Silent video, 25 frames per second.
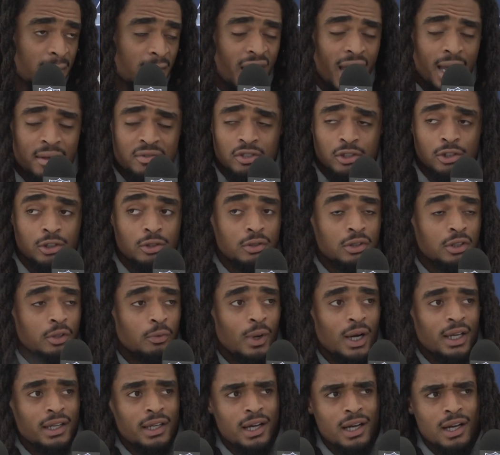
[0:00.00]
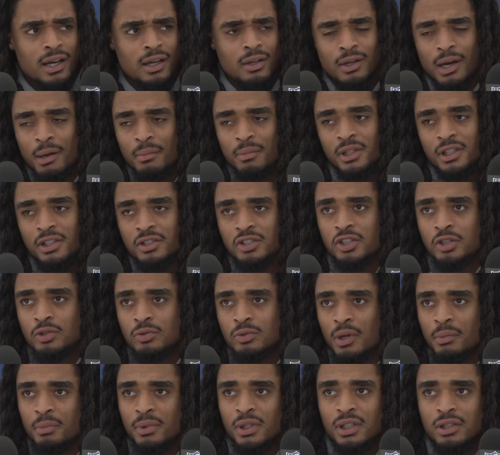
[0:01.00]
Absolutely. Why not? I mean,
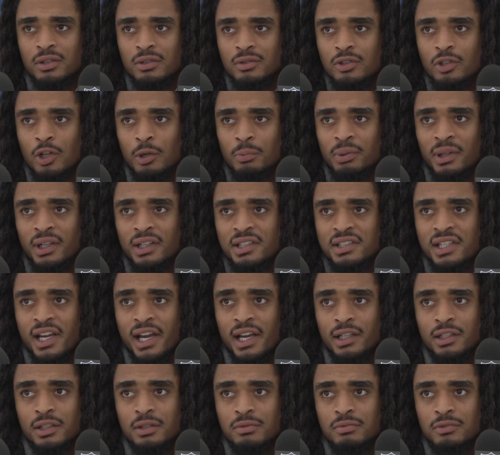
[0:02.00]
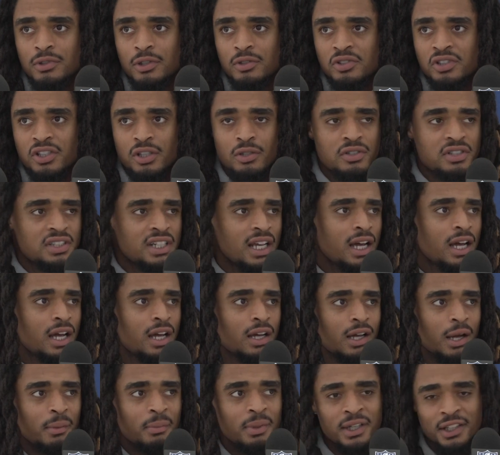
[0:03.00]
shoot. I mean, you don't play this game to, you know, sit on the
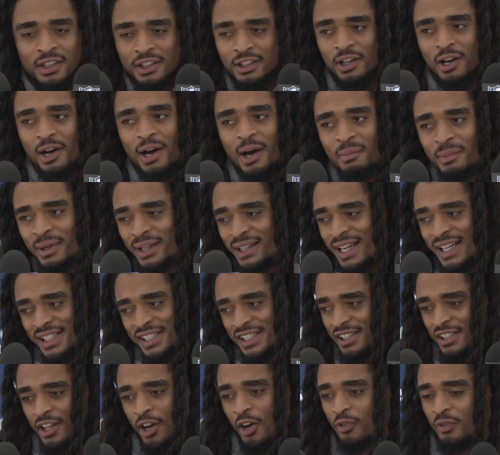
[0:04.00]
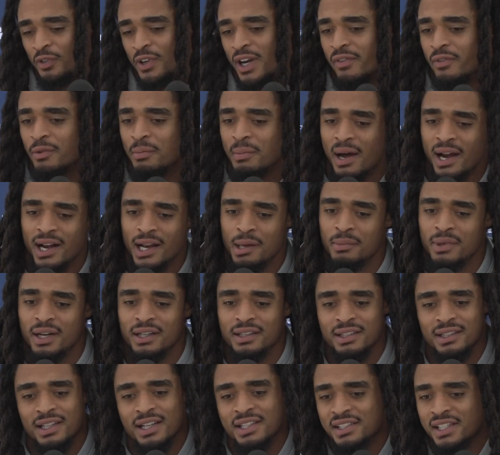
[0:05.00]
side. I mean, you know what I mean? That just goes for everybody. I mean, I
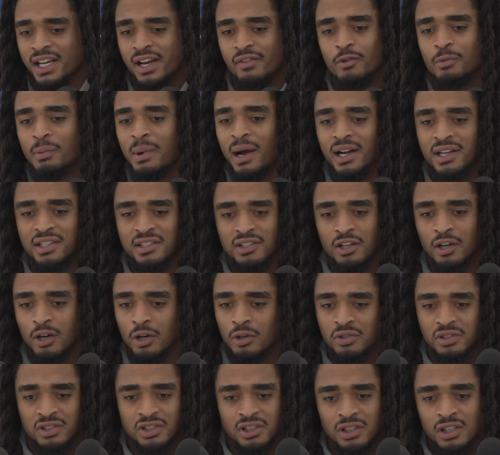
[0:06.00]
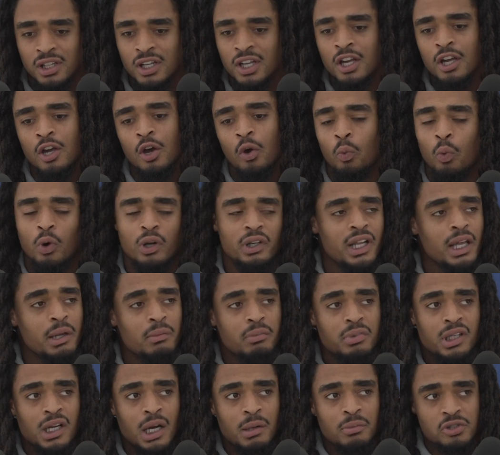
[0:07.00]
think that's everybody's goal is to one day
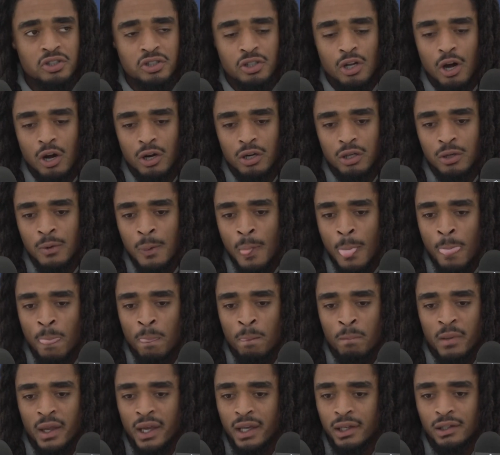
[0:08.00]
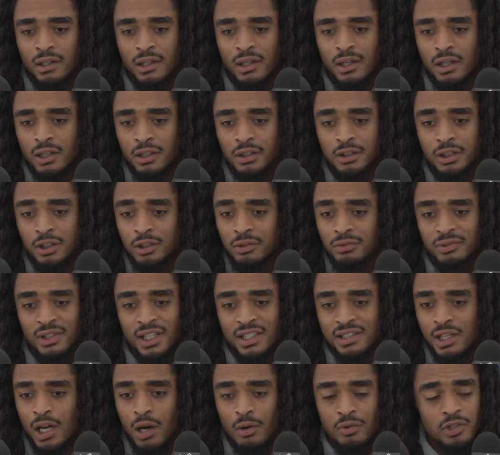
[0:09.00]
become a starter. And, you know,
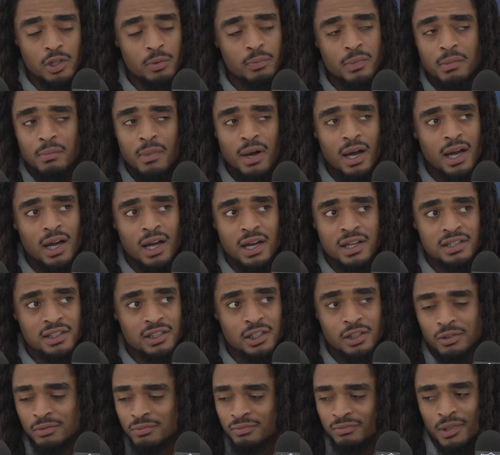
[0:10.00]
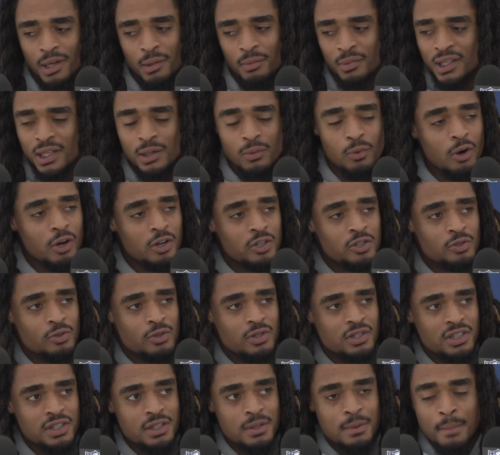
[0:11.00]
that's always going to be mine. So I'm going to keep working
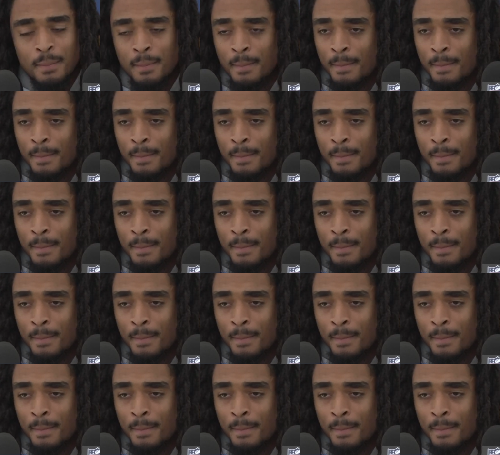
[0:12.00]
towards it.